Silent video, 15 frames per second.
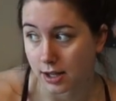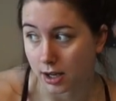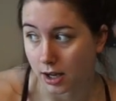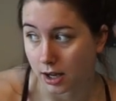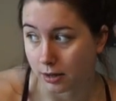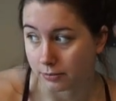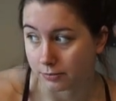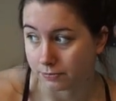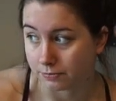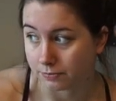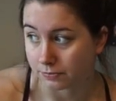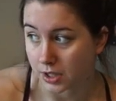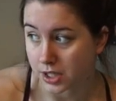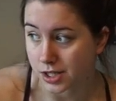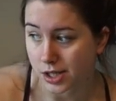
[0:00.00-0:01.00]

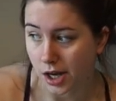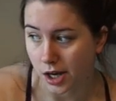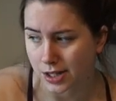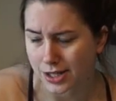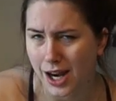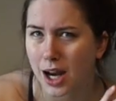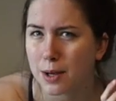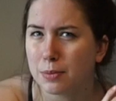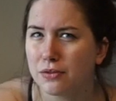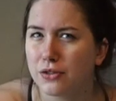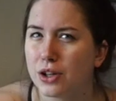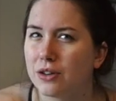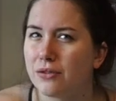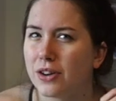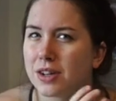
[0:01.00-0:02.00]
a certain type of
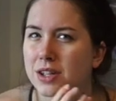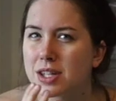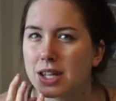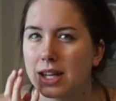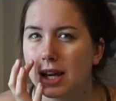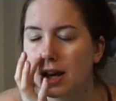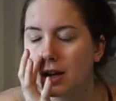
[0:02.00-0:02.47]
university.